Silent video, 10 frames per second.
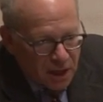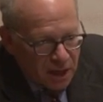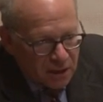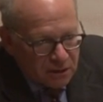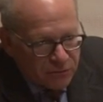
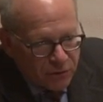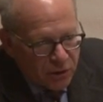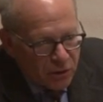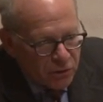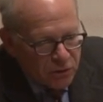And for
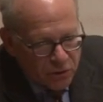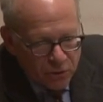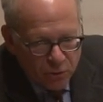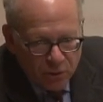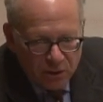those
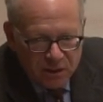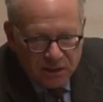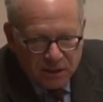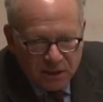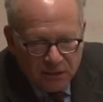who were
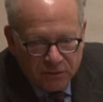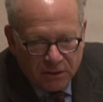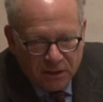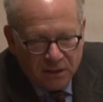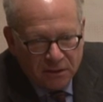silly enough to
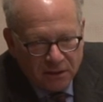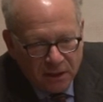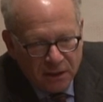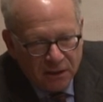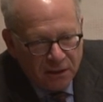think that
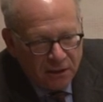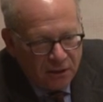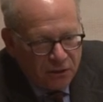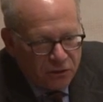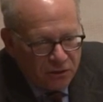they
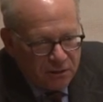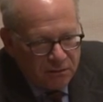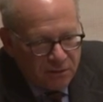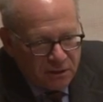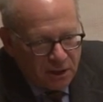should
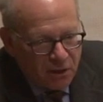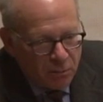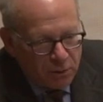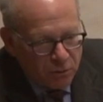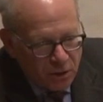stay
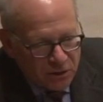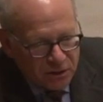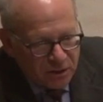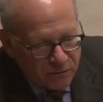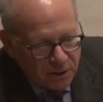home and watch
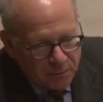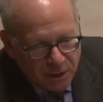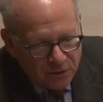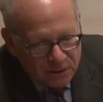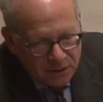TV
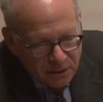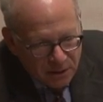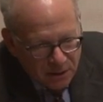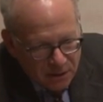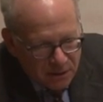about
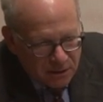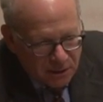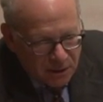the